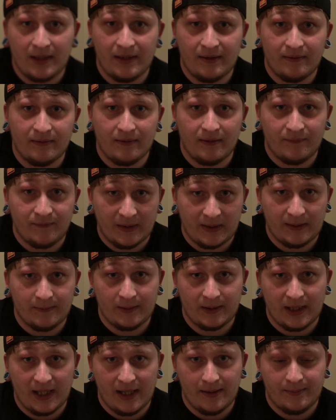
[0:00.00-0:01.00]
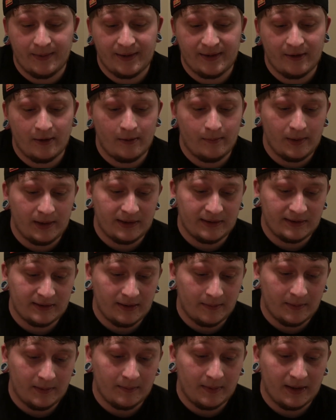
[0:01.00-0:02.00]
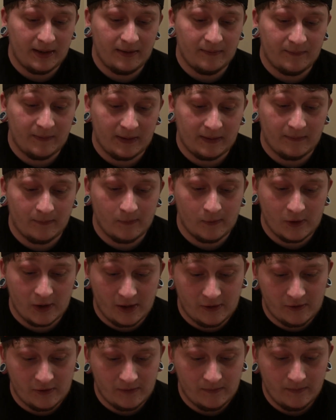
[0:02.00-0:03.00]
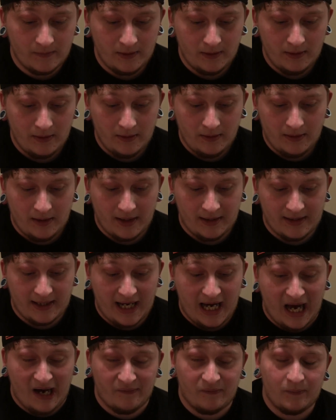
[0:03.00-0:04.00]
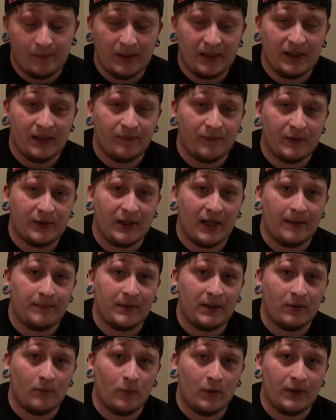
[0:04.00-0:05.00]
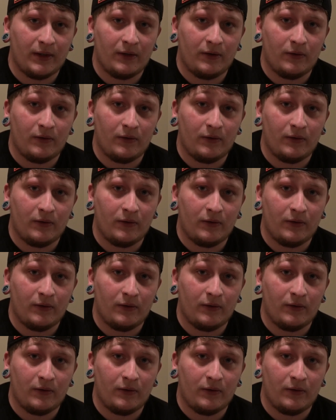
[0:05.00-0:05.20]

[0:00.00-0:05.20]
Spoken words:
the effect of a Glad Beast, they are being summoned by the effect of rejection, and they have to be a different type than the one that